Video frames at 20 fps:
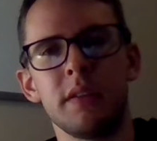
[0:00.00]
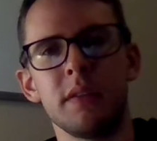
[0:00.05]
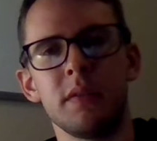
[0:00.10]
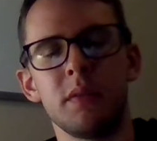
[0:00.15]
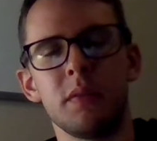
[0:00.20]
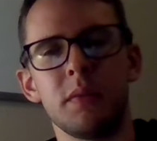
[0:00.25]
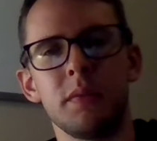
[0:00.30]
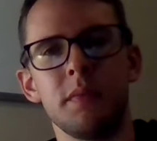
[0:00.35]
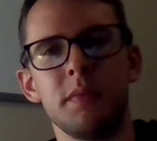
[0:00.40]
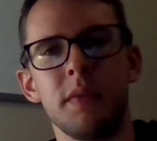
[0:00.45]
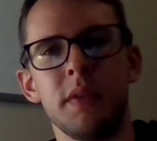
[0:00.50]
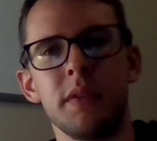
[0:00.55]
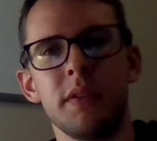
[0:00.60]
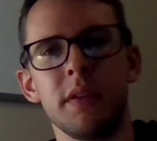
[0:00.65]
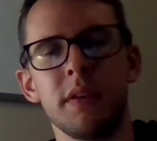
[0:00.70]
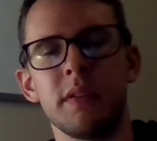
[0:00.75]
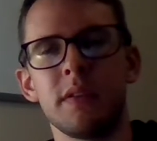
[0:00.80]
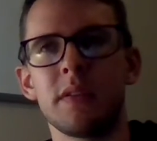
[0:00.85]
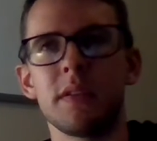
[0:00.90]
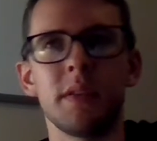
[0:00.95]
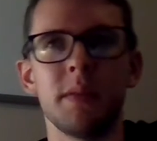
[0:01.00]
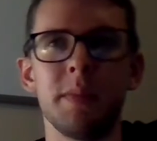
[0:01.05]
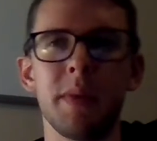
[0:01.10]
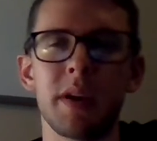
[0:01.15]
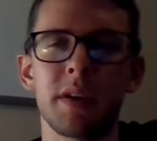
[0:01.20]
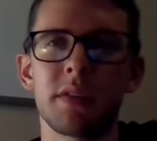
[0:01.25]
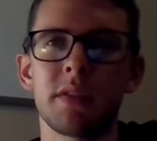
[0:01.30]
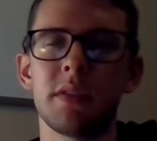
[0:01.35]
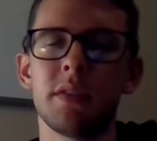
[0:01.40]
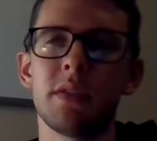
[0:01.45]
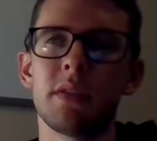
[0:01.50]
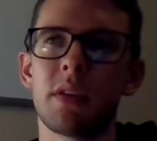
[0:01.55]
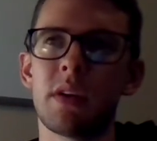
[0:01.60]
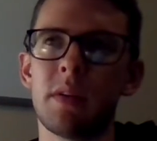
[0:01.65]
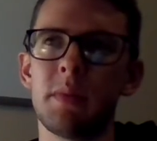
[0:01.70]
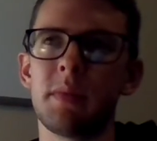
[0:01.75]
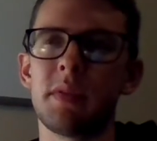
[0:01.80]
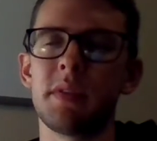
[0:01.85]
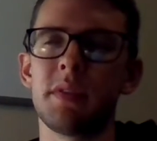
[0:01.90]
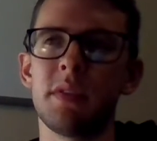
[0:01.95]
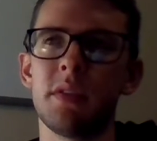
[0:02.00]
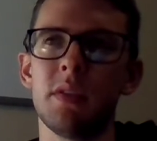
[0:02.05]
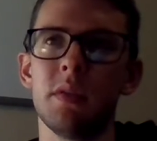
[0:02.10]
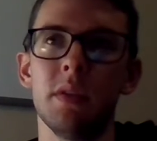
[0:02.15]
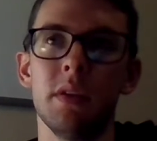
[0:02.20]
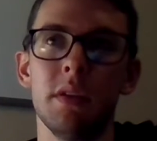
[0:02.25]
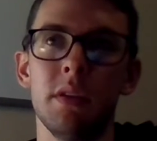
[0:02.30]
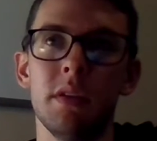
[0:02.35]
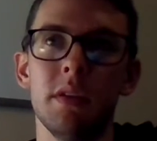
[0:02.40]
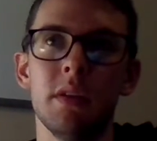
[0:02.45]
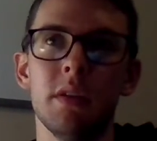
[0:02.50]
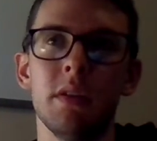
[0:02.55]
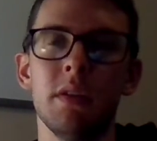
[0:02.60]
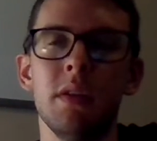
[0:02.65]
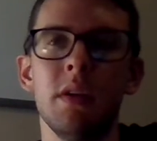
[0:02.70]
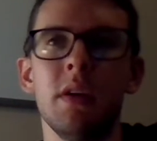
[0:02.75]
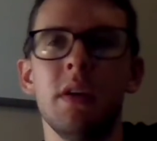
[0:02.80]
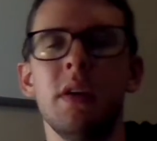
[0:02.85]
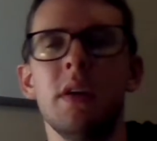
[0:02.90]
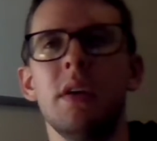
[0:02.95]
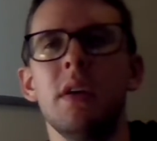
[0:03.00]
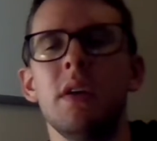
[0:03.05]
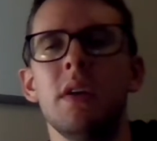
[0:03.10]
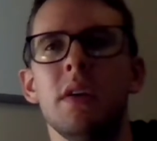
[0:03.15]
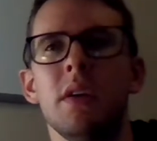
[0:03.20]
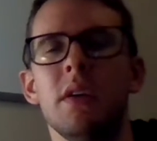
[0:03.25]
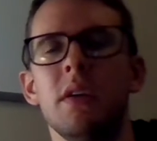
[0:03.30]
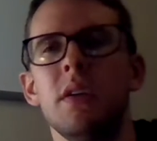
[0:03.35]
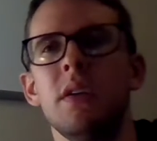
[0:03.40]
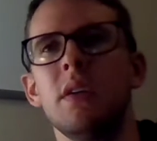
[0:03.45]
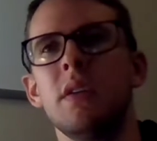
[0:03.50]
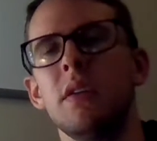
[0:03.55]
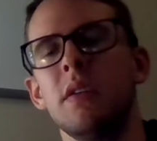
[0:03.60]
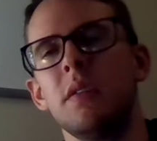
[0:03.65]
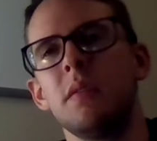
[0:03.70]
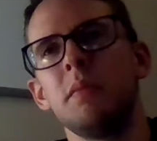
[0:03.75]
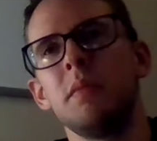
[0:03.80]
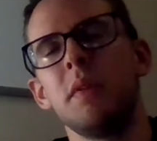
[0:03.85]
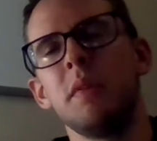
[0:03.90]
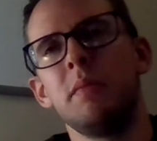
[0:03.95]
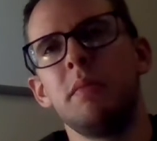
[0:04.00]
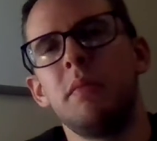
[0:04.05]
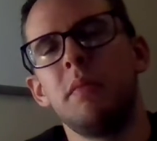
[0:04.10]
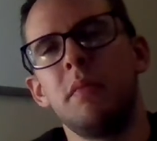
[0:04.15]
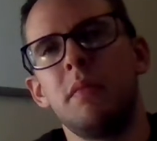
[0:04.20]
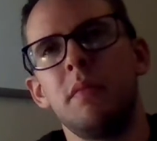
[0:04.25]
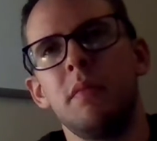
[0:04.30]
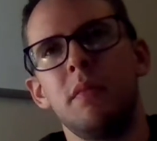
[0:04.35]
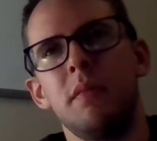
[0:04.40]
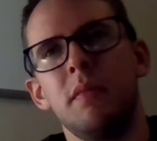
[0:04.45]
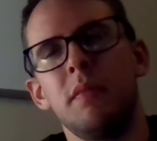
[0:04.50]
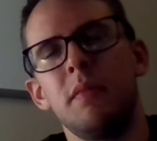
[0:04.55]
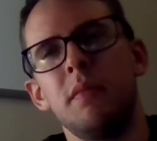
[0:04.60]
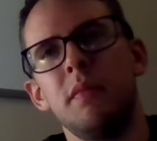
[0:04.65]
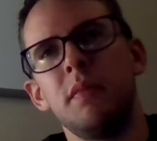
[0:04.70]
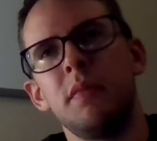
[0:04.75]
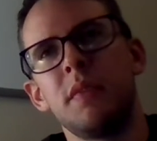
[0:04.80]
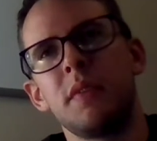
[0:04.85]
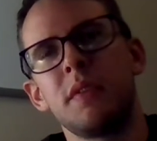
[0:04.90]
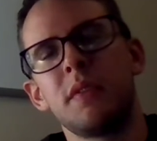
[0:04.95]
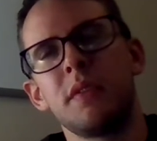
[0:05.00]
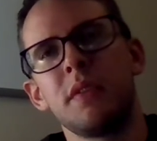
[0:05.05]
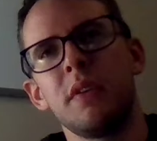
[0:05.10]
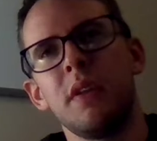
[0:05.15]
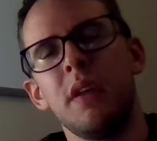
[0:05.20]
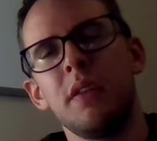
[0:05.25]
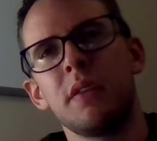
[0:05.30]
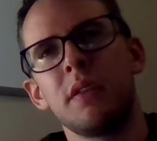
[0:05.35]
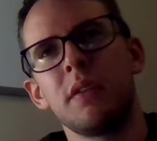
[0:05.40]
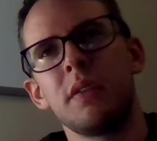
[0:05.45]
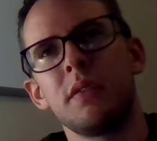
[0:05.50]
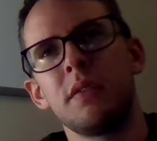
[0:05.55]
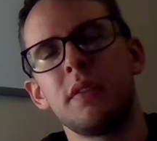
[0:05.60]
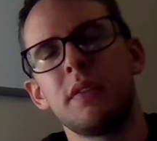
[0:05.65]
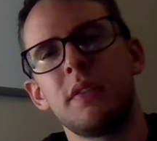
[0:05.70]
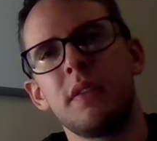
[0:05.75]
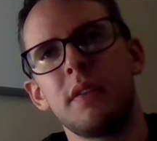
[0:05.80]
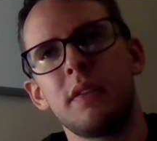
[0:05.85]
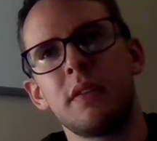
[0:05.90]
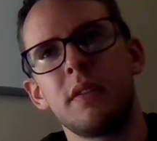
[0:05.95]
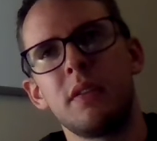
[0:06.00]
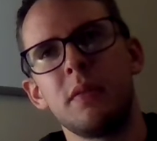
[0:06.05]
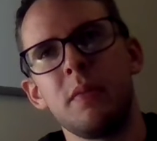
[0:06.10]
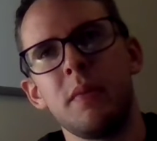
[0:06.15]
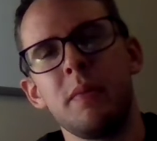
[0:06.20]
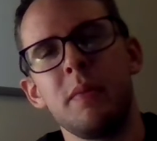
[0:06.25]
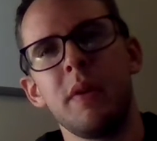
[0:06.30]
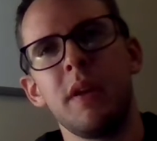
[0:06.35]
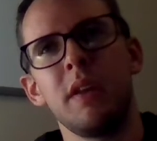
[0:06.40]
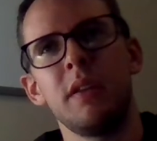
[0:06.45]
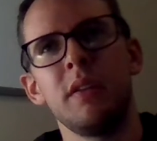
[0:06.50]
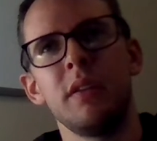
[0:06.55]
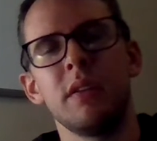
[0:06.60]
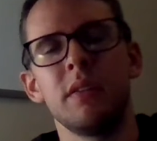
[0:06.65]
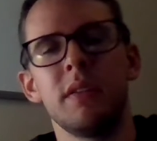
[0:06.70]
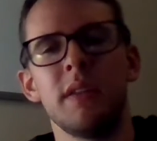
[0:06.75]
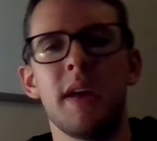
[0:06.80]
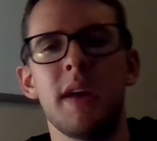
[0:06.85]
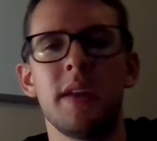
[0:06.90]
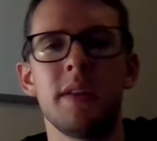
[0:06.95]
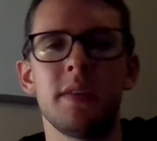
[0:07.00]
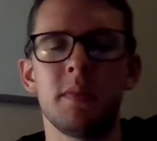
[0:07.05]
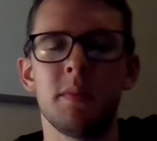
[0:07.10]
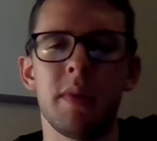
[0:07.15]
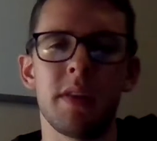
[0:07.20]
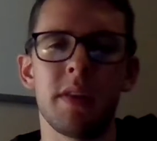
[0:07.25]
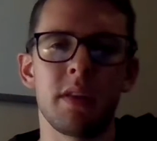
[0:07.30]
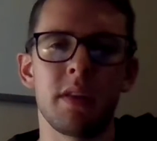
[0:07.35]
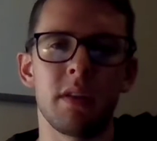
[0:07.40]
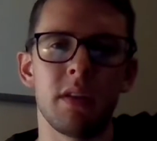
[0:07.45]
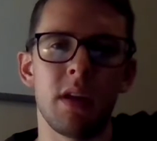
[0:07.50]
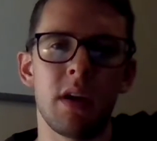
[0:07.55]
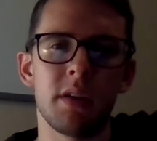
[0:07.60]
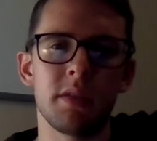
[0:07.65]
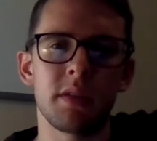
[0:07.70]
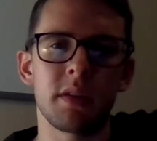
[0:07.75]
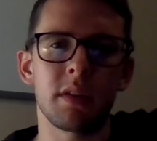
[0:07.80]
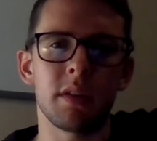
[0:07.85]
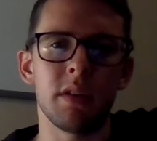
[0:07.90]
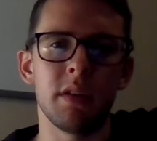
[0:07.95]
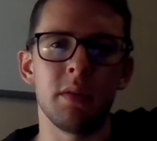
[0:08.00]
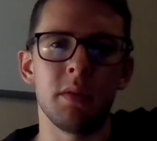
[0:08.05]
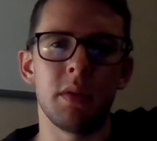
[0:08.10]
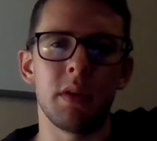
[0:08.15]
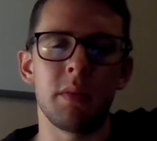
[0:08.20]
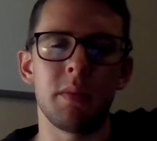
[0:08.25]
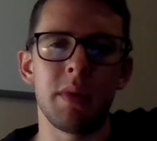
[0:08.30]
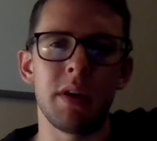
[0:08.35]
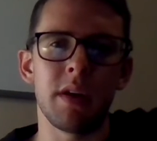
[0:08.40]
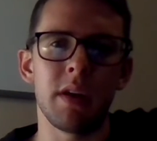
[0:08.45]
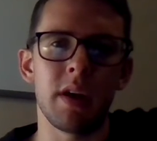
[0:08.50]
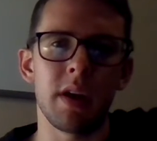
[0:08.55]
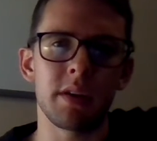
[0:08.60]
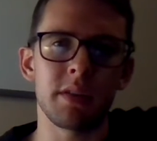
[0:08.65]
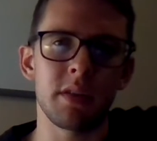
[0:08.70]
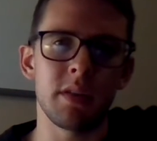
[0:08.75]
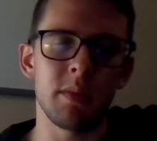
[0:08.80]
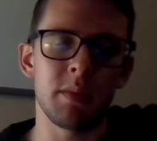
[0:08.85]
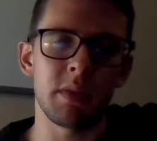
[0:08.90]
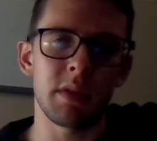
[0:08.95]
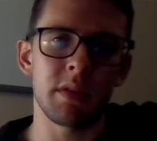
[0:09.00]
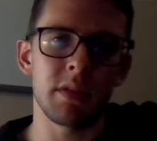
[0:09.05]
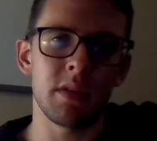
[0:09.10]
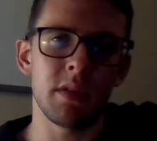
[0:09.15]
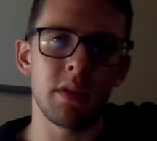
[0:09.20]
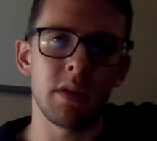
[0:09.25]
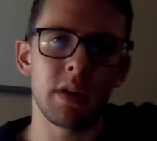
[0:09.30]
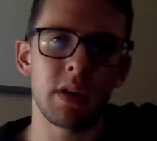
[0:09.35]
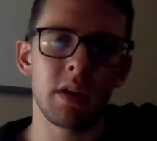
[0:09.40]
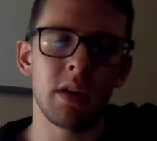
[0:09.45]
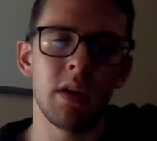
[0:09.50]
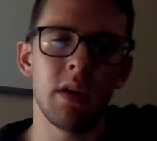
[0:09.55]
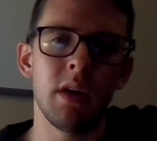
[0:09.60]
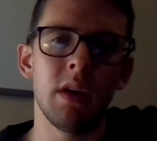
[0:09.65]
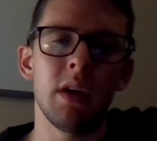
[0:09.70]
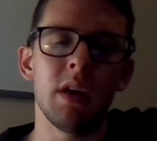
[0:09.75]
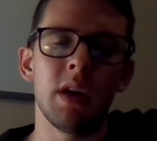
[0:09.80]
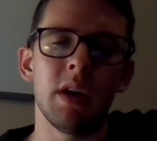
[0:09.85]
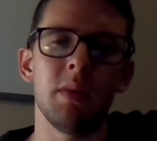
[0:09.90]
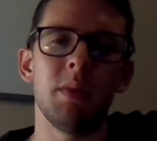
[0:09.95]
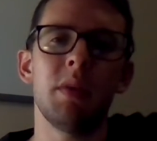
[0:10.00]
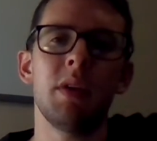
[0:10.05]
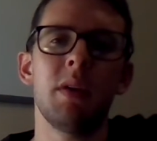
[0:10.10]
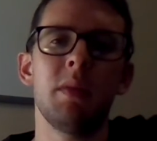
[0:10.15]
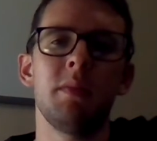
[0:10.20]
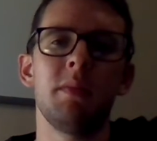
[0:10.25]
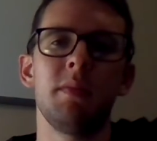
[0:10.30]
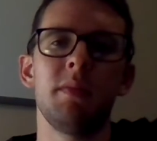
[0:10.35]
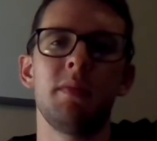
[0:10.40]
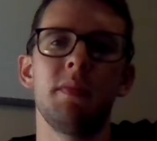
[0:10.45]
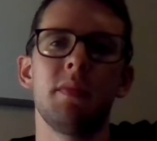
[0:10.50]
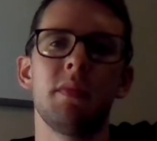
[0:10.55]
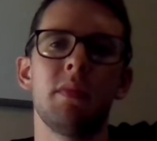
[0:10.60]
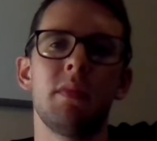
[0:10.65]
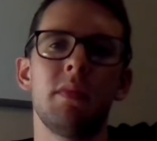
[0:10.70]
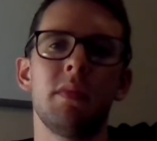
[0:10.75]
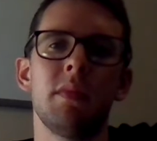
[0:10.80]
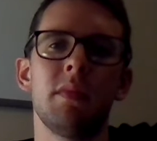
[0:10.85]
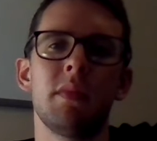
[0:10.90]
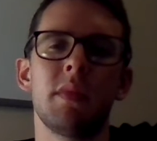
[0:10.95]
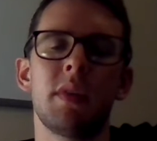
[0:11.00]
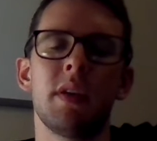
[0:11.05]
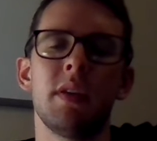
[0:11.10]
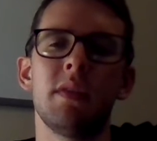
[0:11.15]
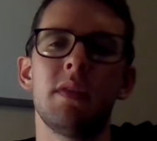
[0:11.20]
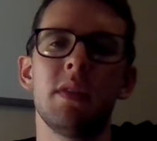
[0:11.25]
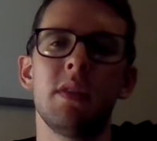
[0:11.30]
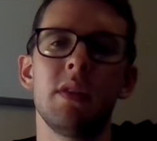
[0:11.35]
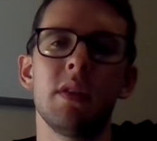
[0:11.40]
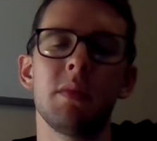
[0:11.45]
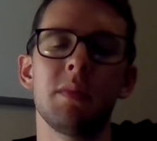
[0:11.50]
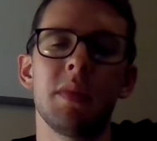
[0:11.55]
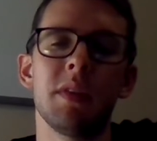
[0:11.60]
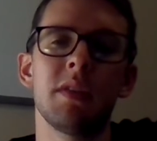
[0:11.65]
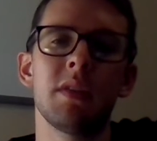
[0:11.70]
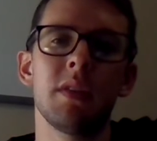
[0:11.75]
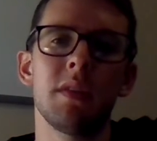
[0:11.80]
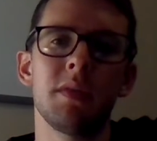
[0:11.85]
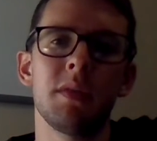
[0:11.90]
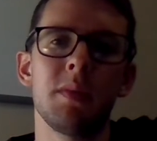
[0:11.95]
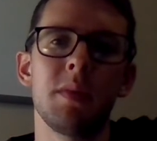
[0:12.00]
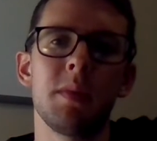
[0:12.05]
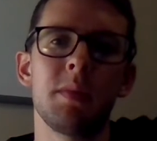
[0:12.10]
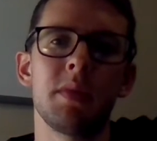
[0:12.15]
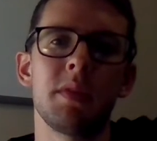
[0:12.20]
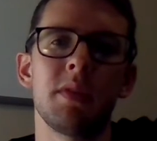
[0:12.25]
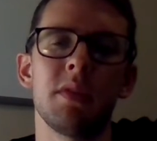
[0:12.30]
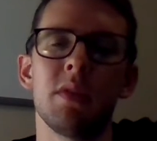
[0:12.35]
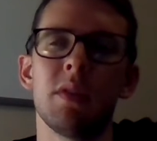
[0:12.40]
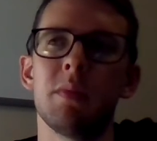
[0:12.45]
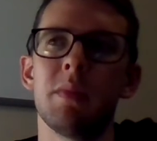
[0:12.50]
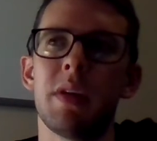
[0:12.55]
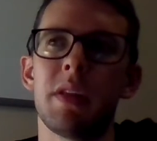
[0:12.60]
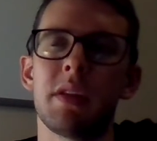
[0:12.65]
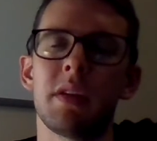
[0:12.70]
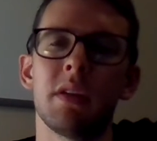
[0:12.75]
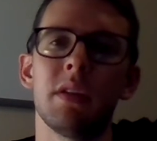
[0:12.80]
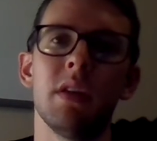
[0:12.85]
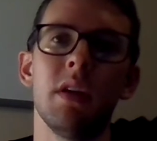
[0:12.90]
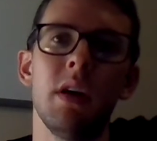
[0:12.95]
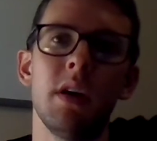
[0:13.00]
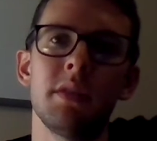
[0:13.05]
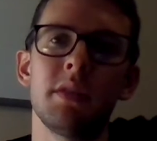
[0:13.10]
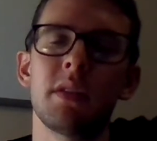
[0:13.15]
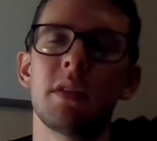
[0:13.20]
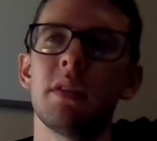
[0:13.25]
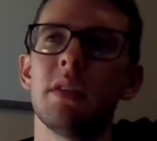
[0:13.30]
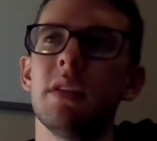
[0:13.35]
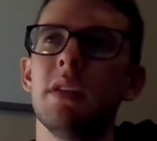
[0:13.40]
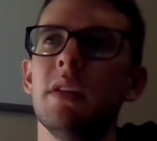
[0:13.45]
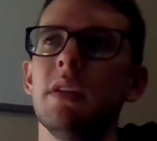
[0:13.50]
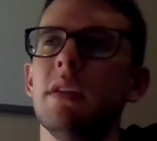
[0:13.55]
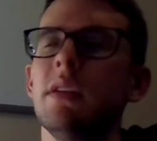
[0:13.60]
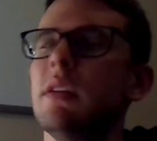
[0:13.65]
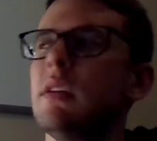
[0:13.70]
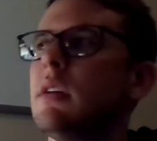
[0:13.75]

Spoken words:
of the things that I'm actually trying to pursue and do. But there's another distinction to be made here, and that is methodologically, what am I actually pursuing? And what I'm considering myself to be pursuing methodologically,